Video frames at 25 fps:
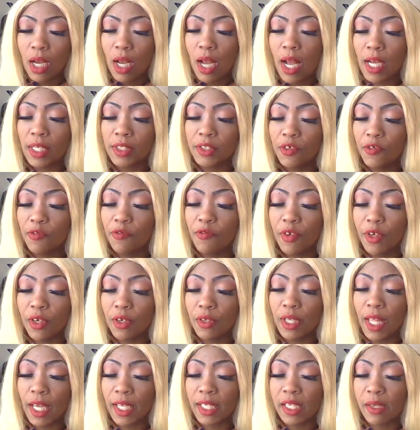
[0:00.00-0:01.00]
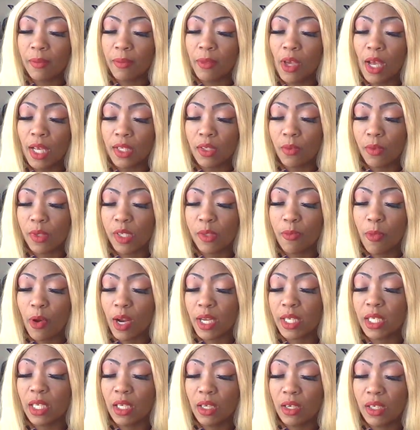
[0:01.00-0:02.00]
I do feel like some of you guys are
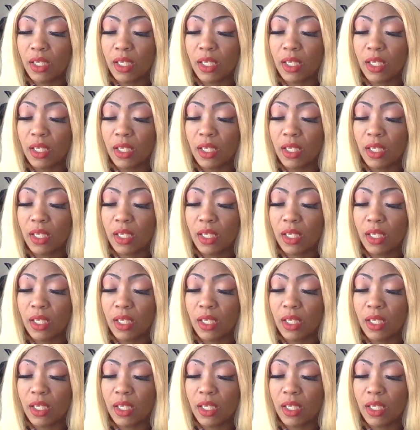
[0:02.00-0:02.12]
respecting your